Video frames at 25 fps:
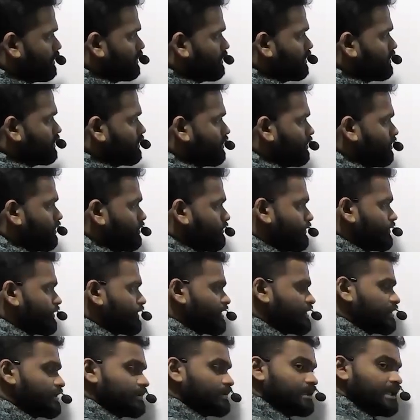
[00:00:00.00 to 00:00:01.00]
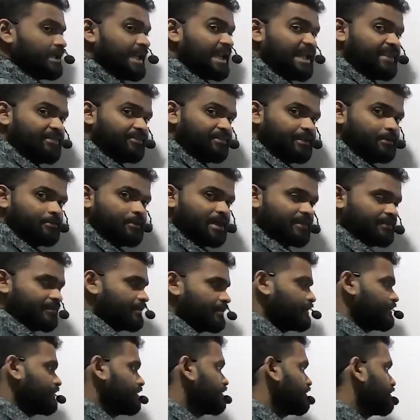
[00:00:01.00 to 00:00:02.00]
go for a lengthy
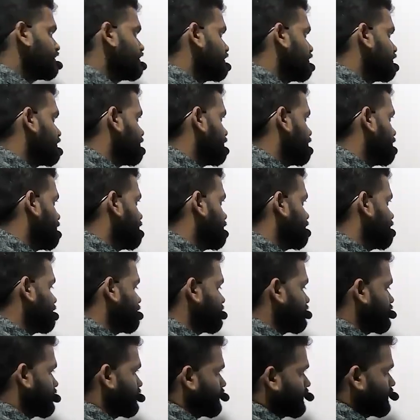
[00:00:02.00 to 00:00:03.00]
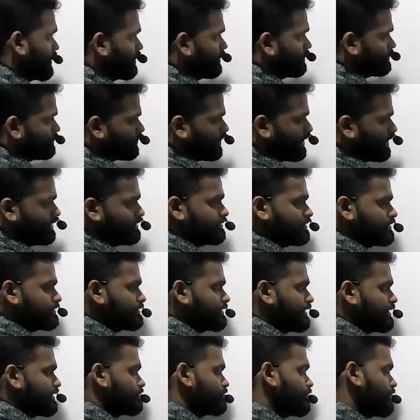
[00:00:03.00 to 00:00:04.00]
method. So I'll just
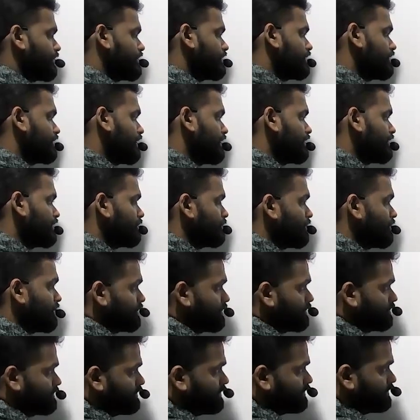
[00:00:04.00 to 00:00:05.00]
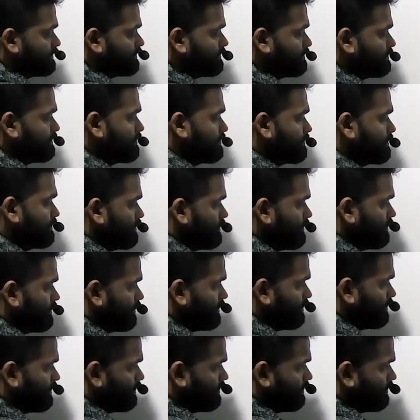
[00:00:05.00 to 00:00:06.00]
explain the lengthy method. Just
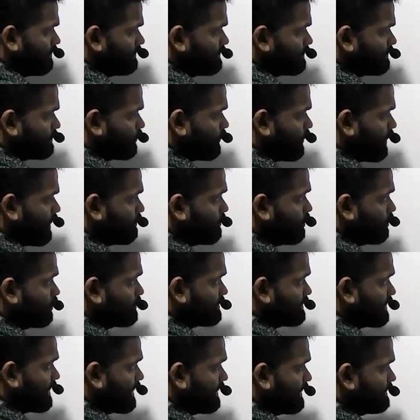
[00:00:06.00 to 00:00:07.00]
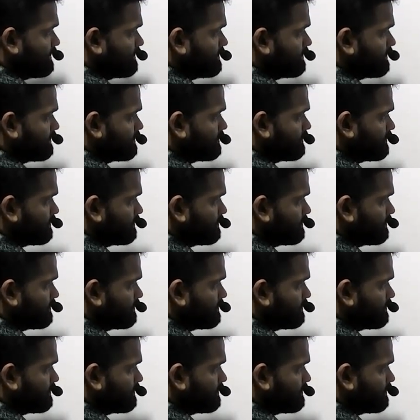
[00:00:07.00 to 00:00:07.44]
square both sides.